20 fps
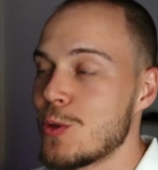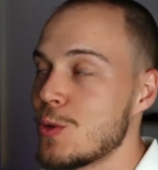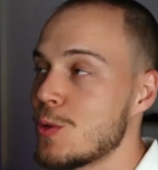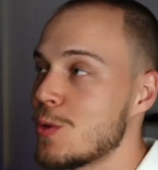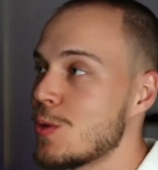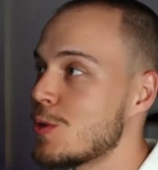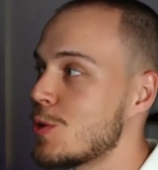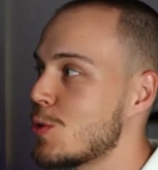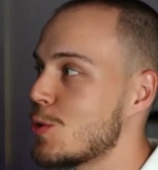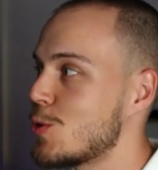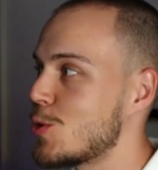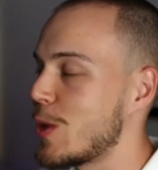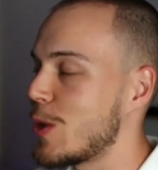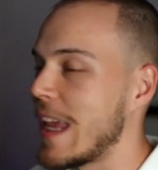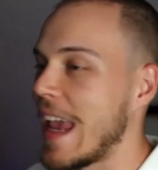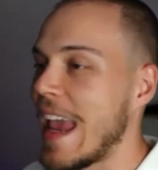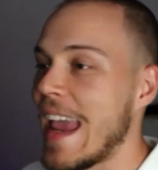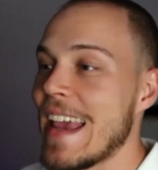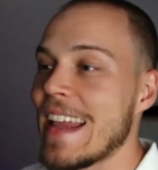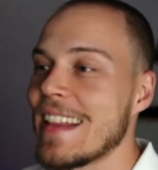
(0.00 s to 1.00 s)
to
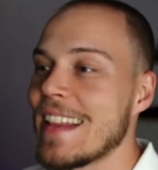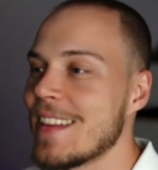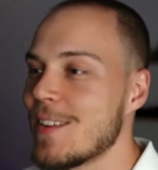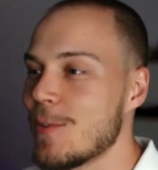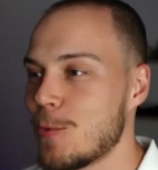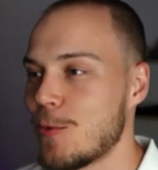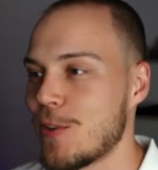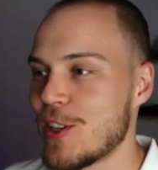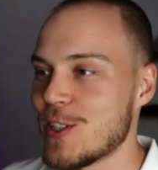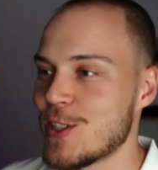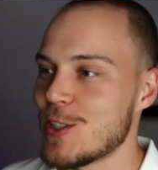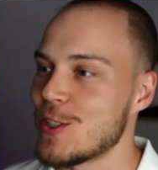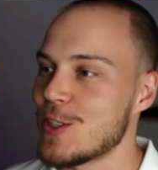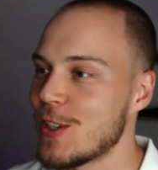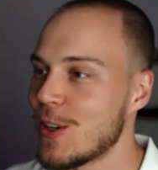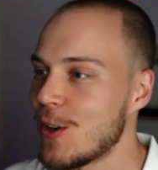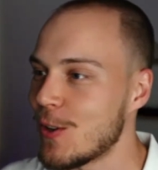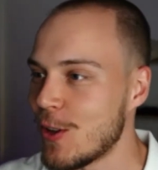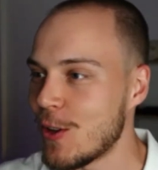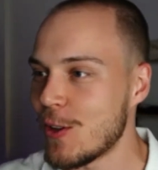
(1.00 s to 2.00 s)
gain versus
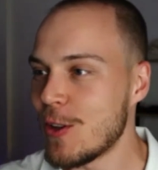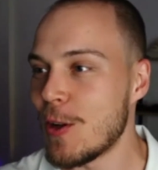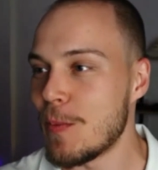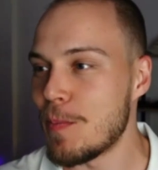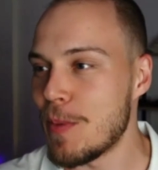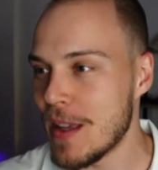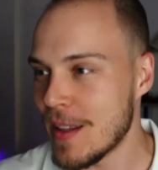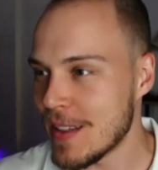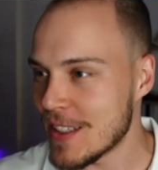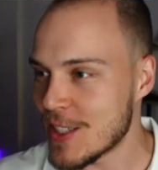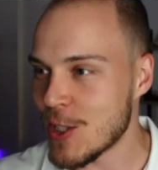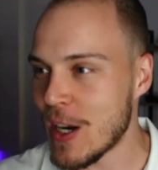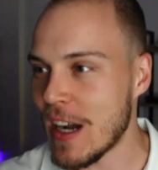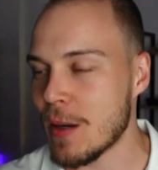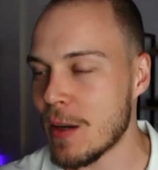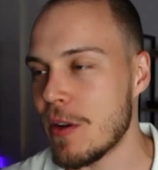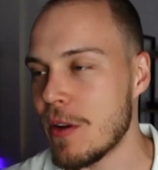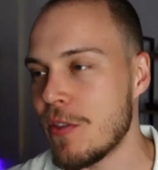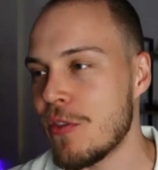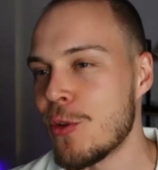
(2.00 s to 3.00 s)
not being
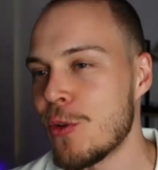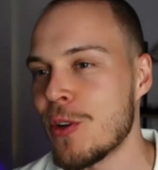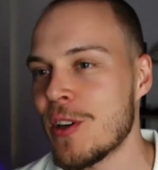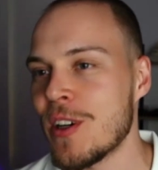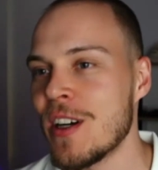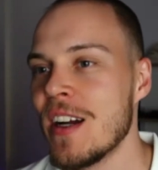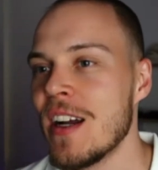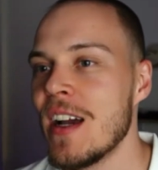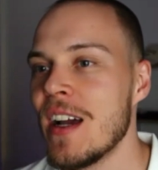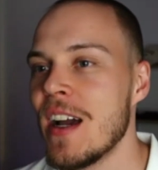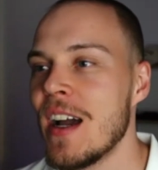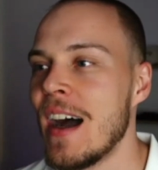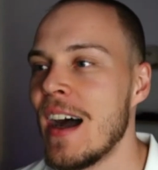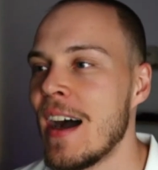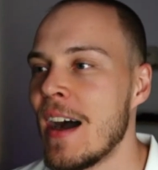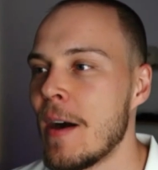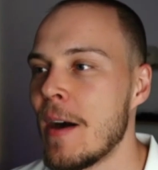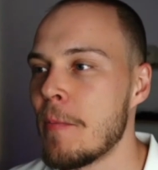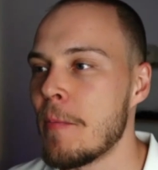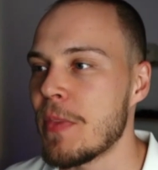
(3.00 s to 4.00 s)
tracked before?
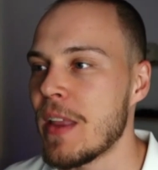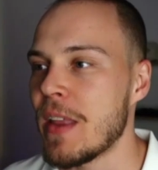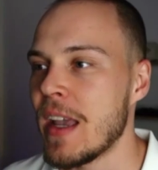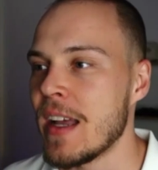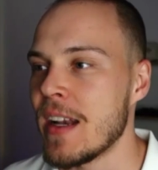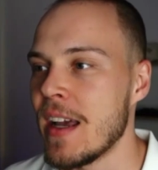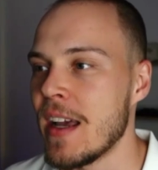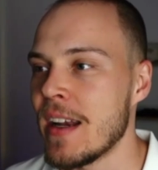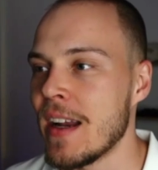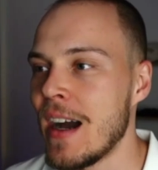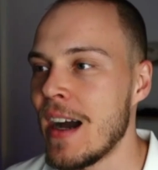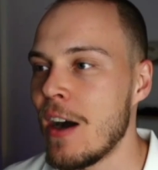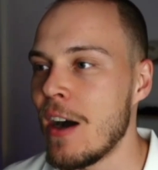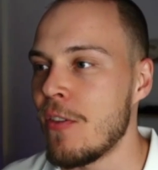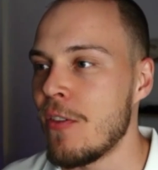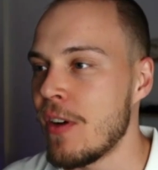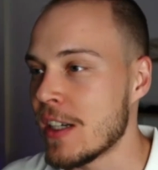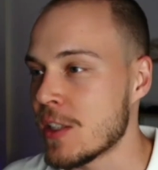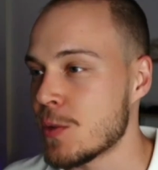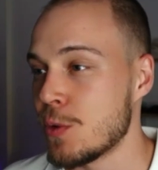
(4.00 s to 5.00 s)
And how
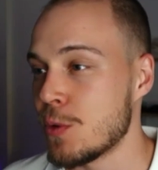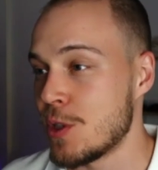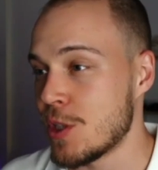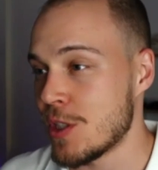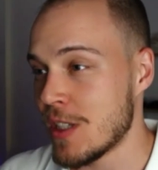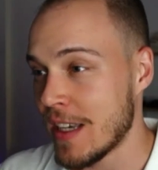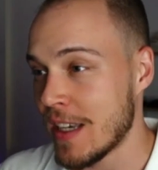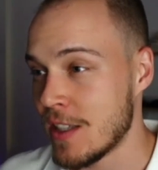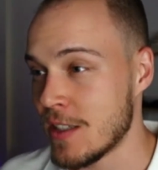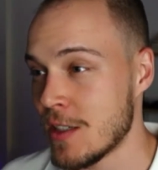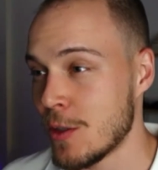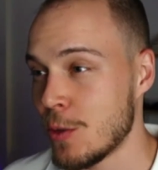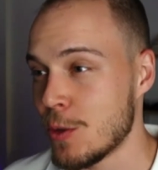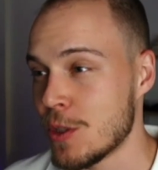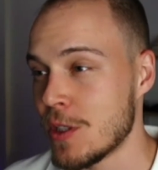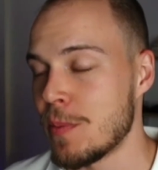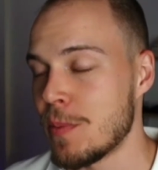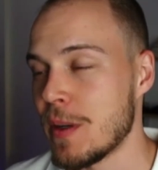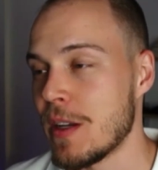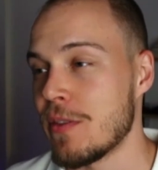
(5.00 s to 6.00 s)
fast would just like the
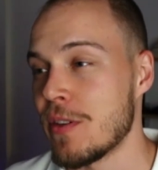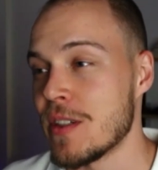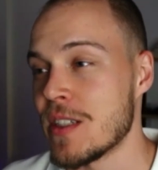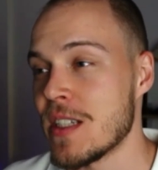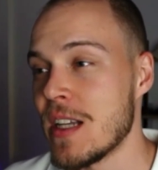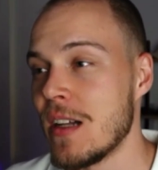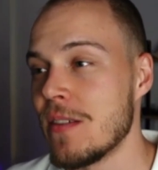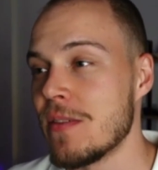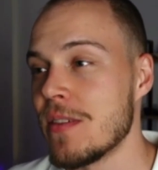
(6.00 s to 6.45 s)
solution pay for itself?